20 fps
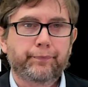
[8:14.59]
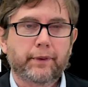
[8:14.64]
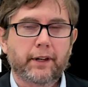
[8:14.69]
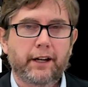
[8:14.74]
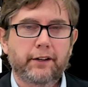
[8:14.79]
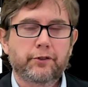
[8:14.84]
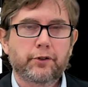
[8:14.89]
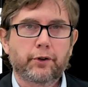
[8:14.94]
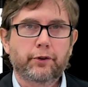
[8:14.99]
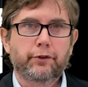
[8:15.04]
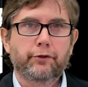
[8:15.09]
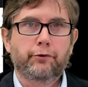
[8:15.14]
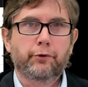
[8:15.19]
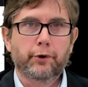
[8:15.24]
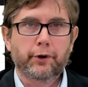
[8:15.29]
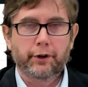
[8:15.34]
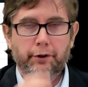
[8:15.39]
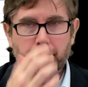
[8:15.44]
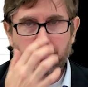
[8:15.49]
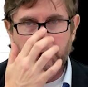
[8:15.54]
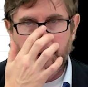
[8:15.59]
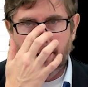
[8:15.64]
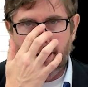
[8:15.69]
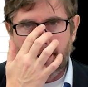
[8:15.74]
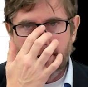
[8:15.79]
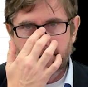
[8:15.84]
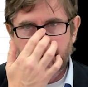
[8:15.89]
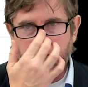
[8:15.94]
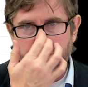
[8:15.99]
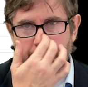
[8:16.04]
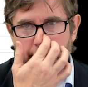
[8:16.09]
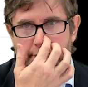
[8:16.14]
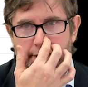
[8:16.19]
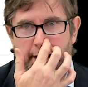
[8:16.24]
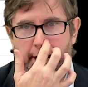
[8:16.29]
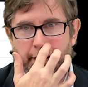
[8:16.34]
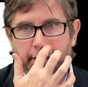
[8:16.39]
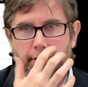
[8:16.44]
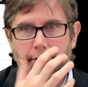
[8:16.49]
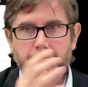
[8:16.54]
I took the 43 off for the
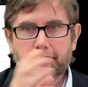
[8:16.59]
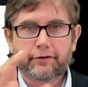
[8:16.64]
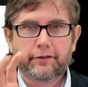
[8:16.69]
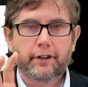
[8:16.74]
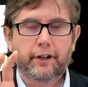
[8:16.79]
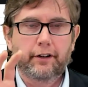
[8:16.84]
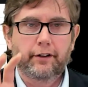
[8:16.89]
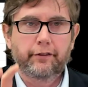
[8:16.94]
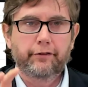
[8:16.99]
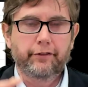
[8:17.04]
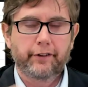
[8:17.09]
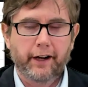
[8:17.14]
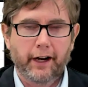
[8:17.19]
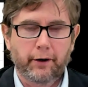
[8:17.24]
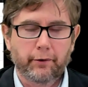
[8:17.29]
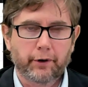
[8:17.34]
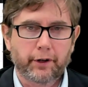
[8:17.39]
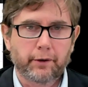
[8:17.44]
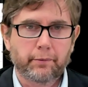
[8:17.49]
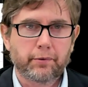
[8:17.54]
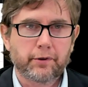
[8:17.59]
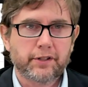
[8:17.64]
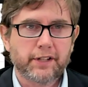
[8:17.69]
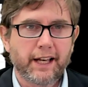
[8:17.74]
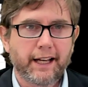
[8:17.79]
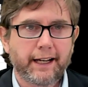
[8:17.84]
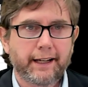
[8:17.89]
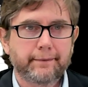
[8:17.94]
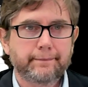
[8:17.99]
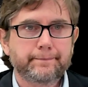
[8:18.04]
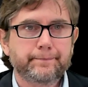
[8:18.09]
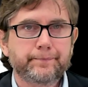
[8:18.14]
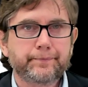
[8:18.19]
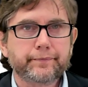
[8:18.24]
sake of how we're going to present it.